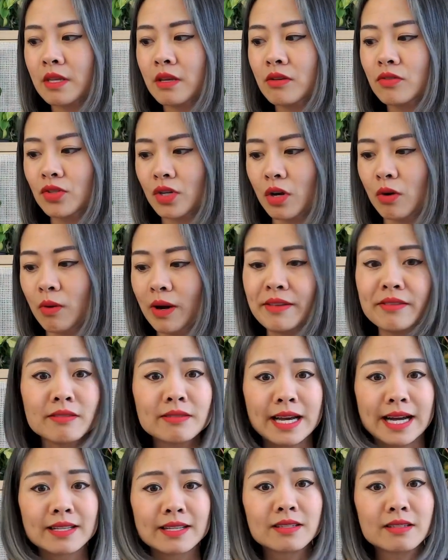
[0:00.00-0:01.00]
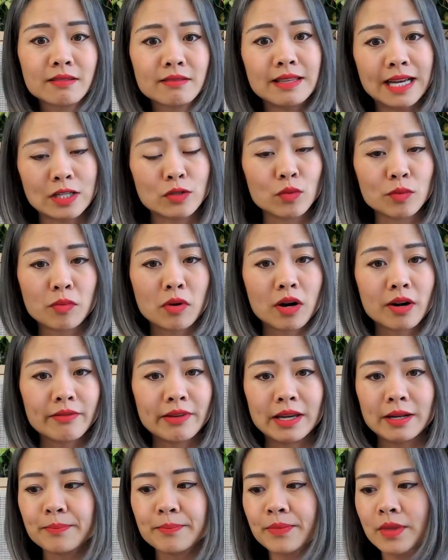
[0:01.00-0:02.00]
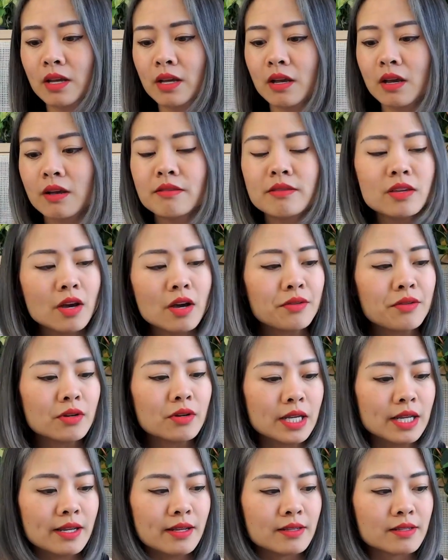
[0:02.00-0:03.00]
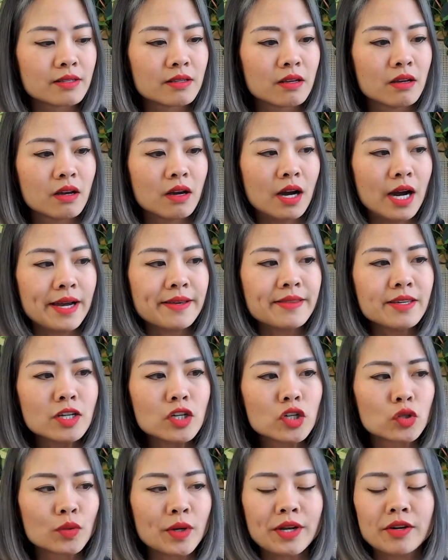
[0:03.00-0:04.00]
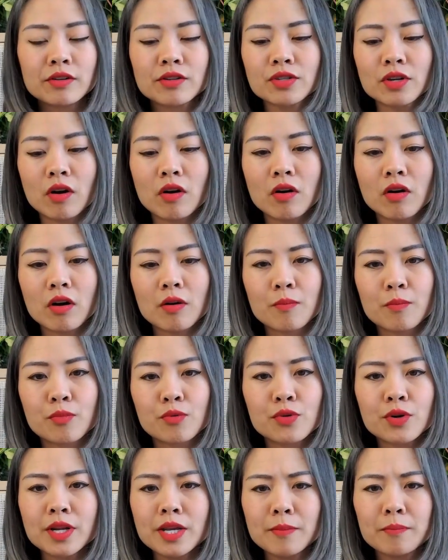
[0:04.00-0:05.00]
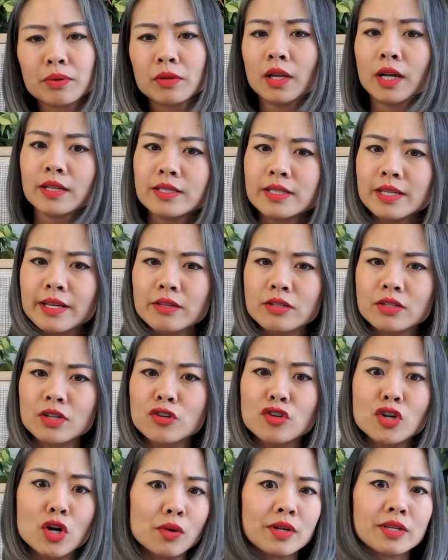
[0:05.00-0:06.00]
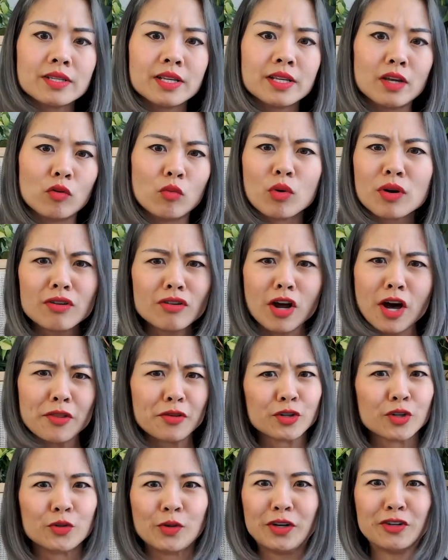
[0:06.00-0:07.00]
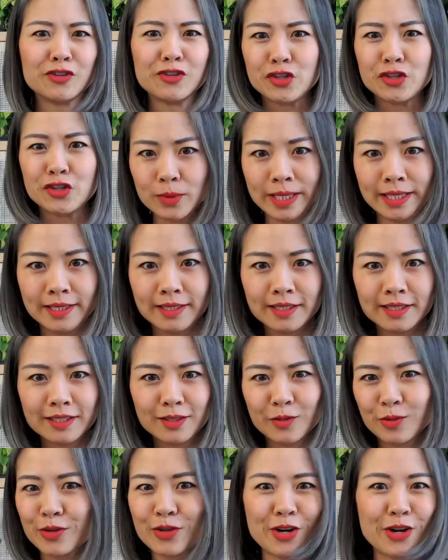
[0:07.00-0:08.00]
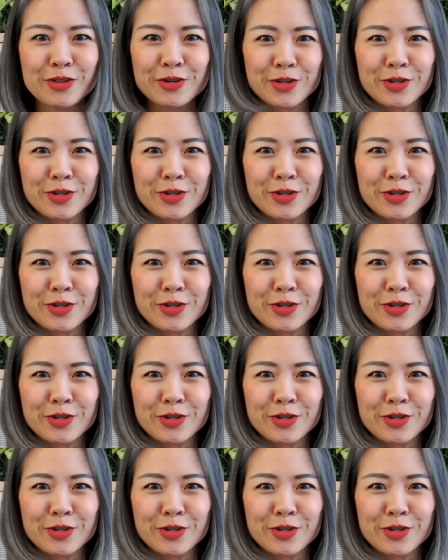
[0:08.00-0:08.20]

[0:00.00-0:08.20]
So I think that's one part of it. The other is, I think creators are pretty plugged into noticing what are other creators doing? What are other